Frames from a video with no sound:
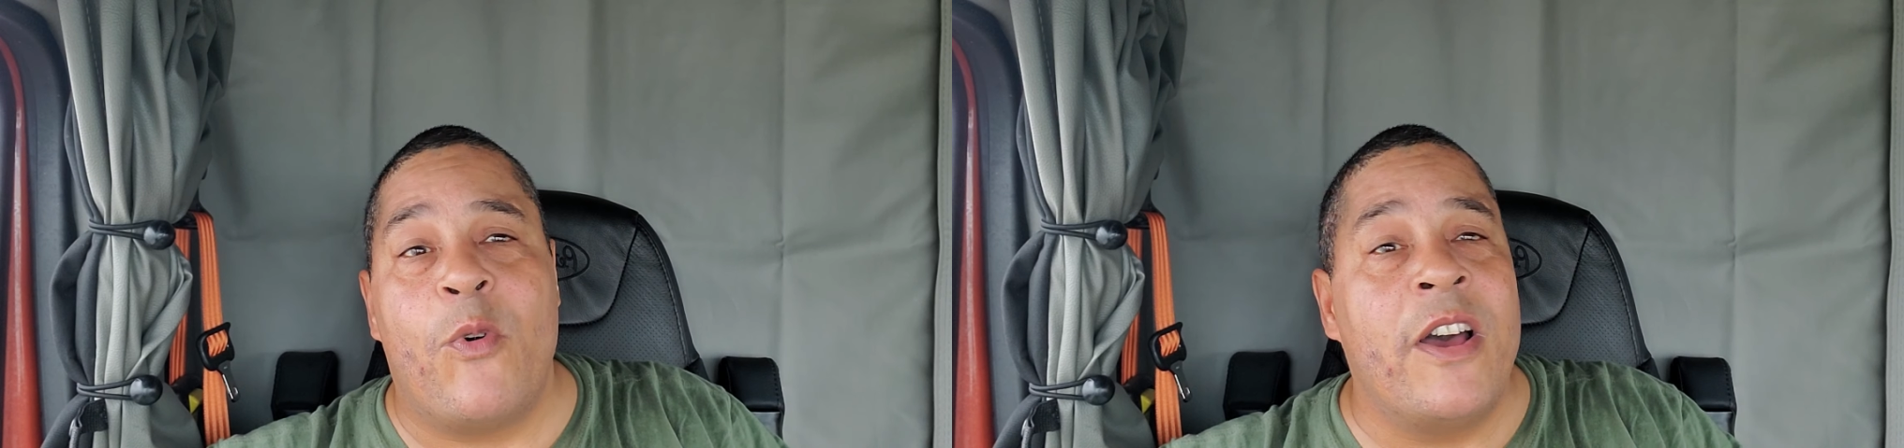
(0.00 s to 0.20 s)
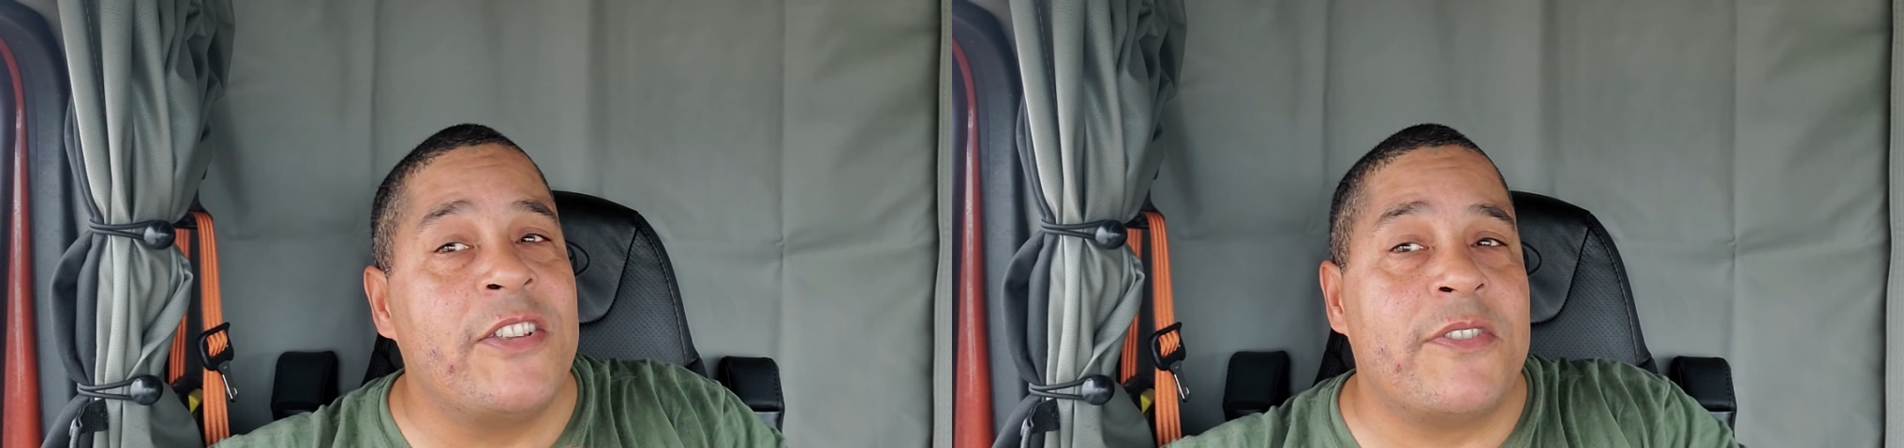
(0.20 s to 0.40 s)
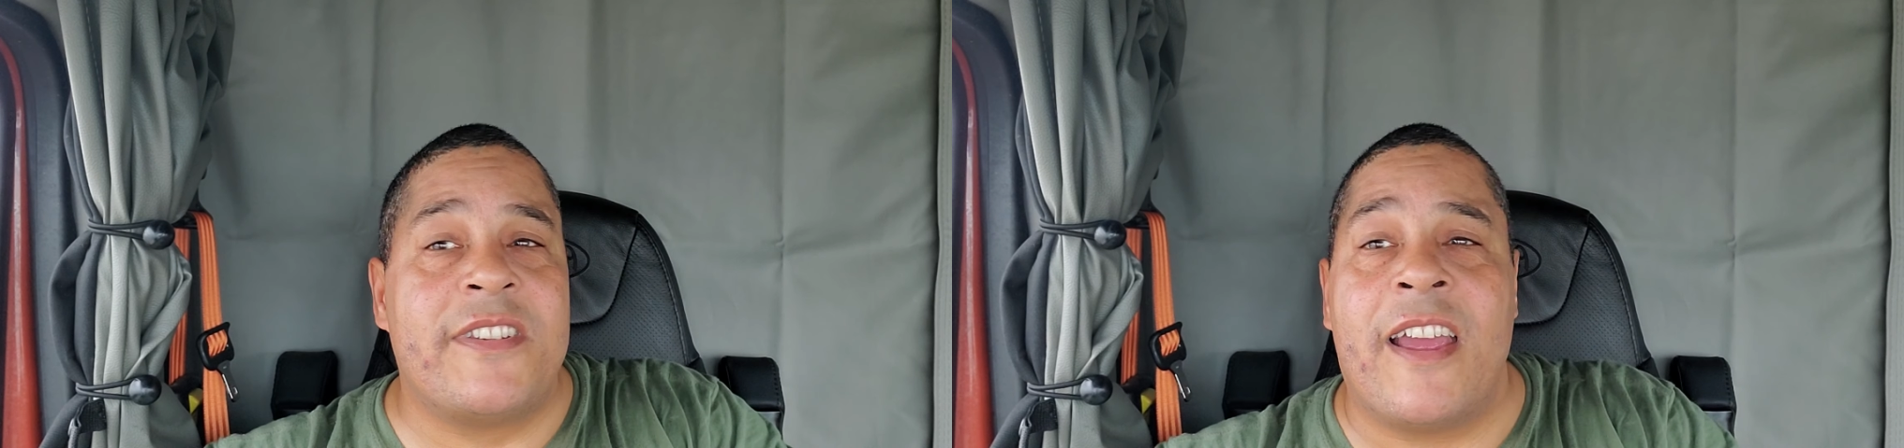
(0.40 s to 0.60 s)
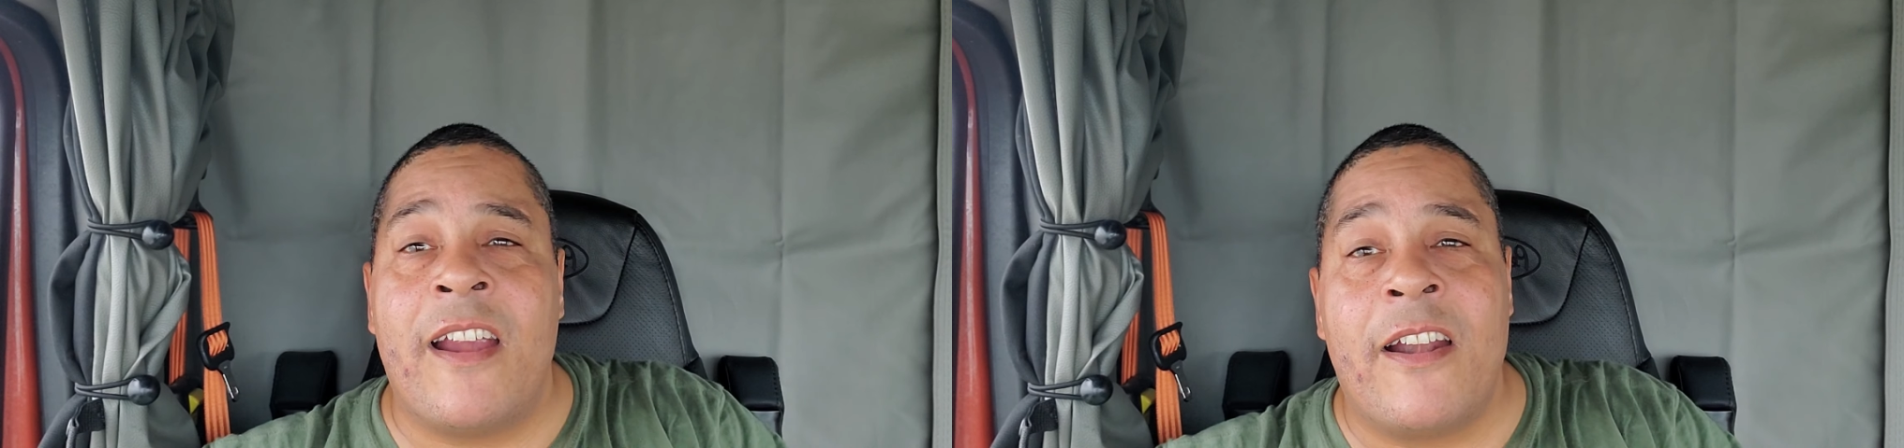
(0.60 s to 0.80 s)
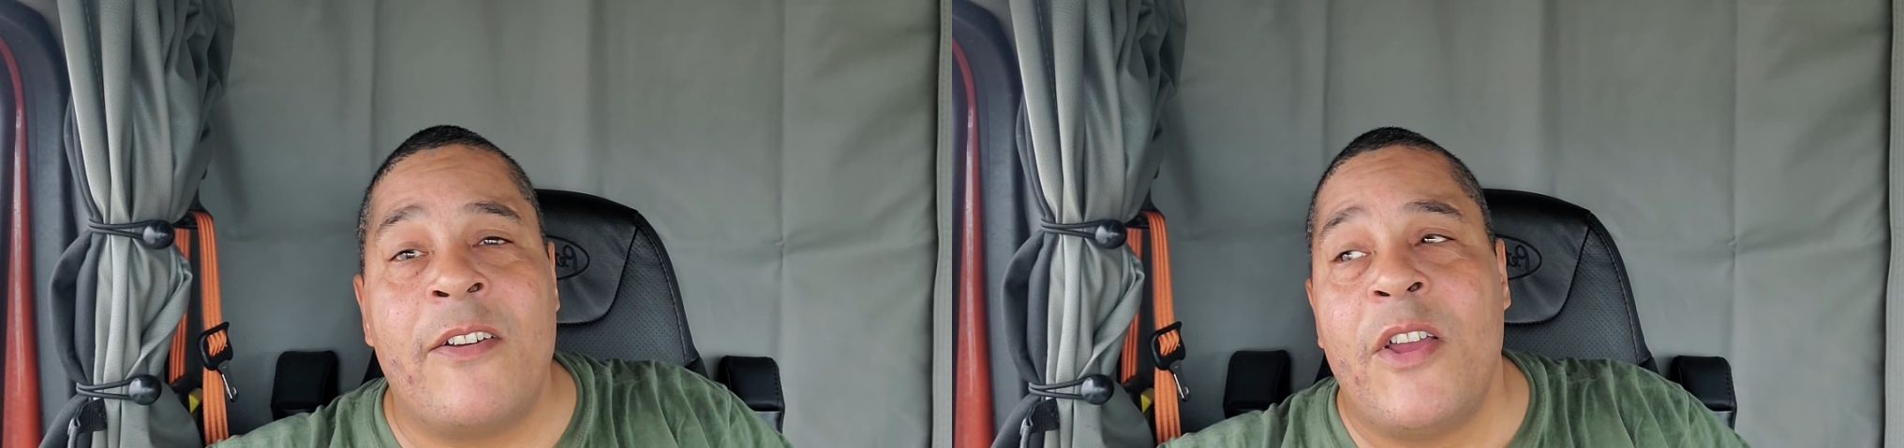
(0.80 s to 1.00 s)
One's
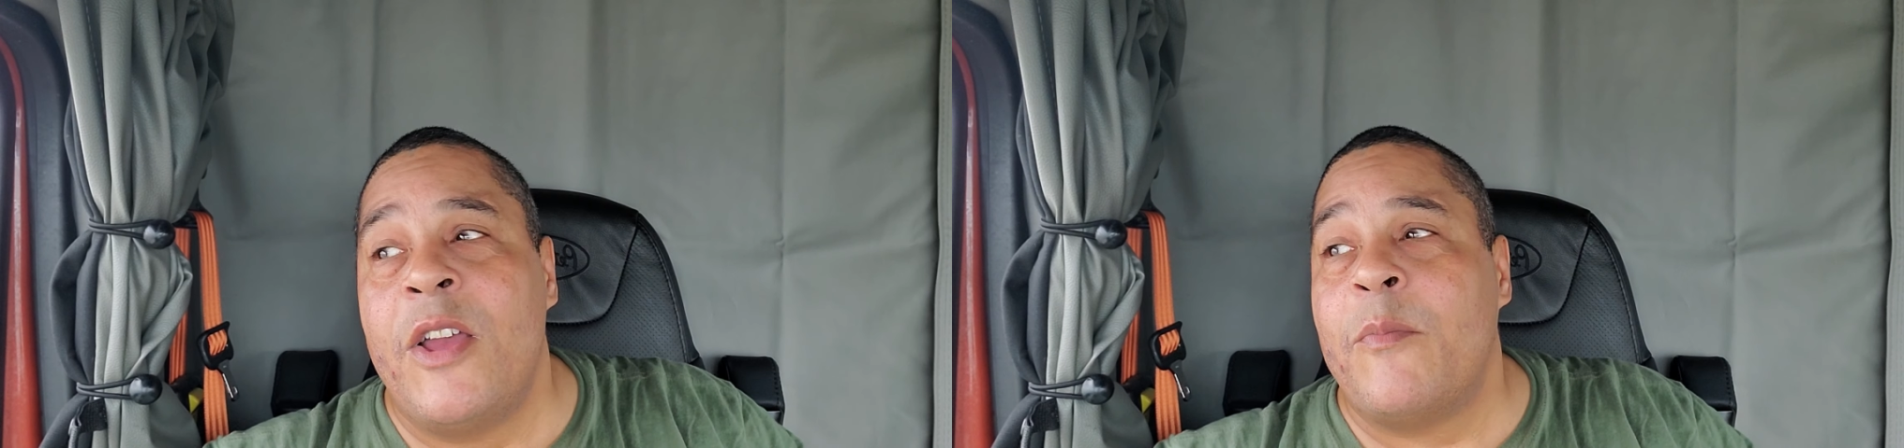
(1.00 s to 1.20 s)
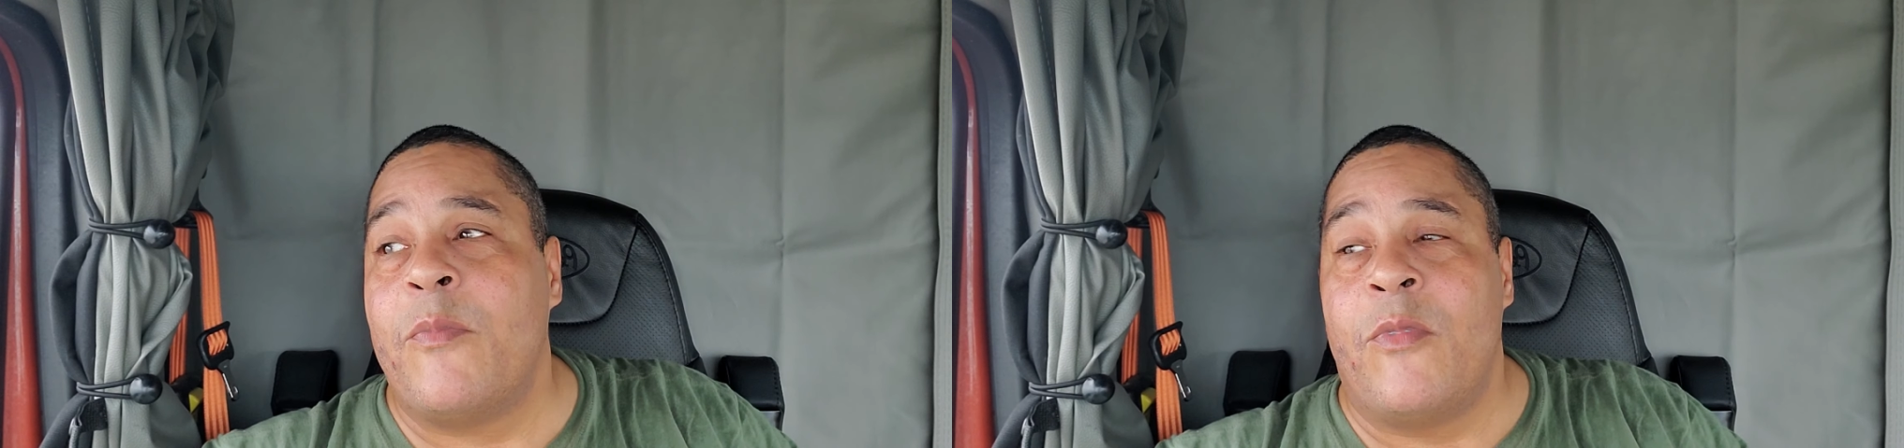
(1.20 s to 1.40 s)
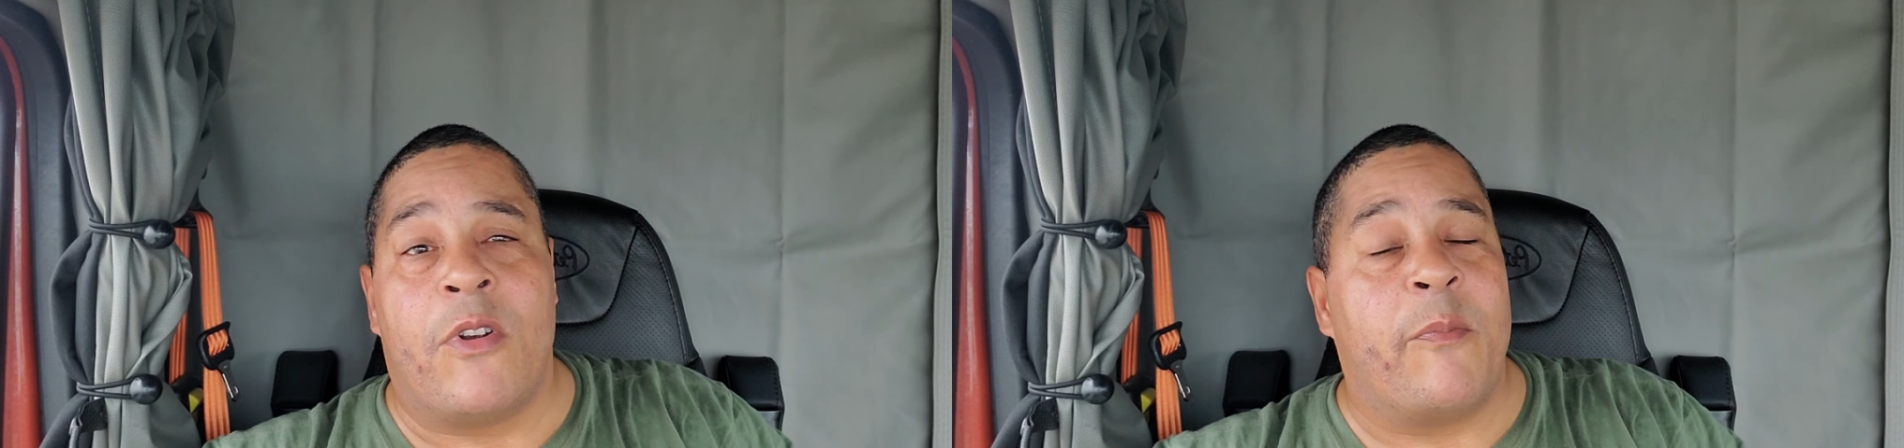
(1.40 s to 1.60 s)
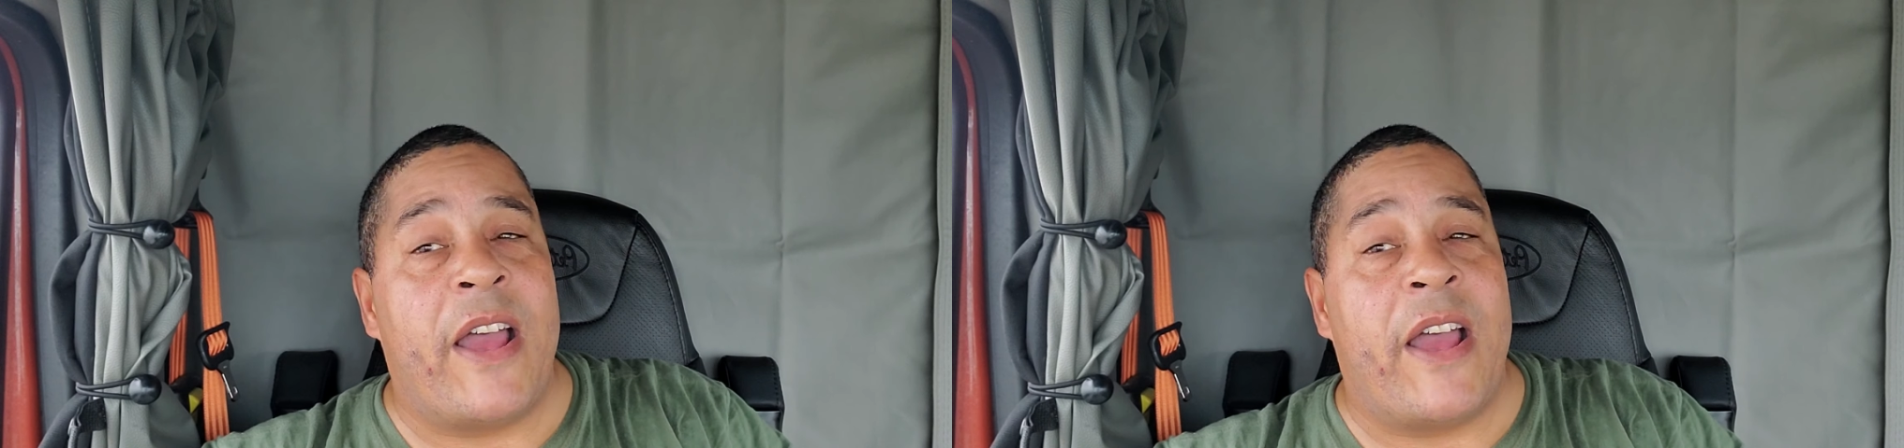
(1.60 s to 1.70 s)
retired or